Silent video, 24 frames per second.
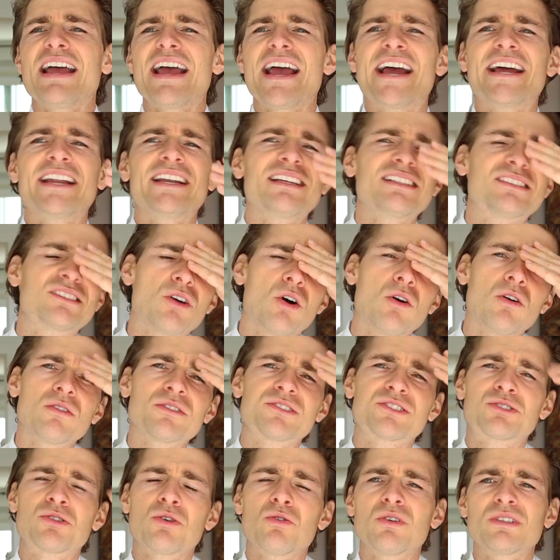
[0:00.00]
and it's
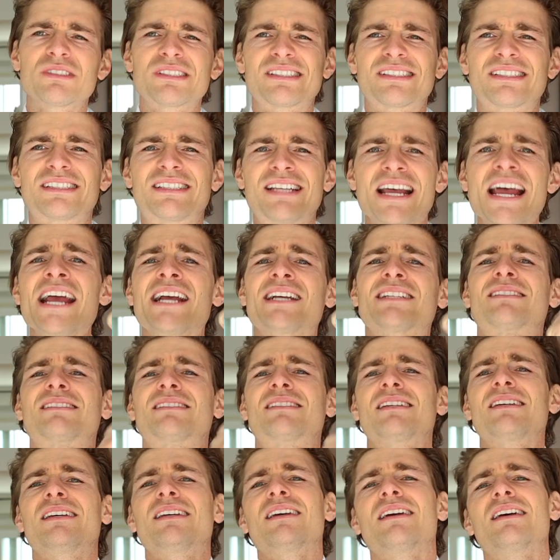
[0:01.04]
also
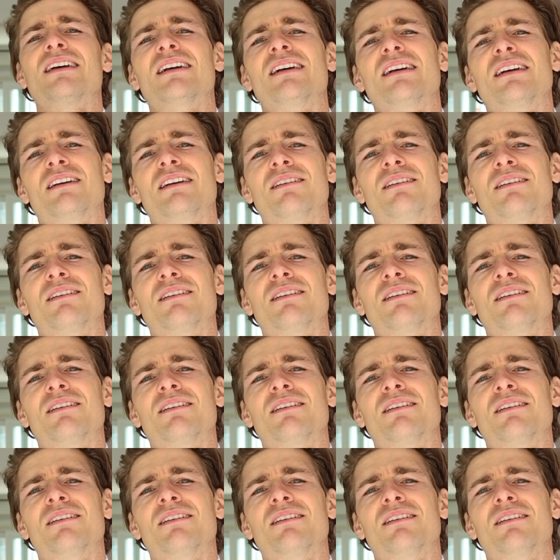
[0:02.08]
sexy.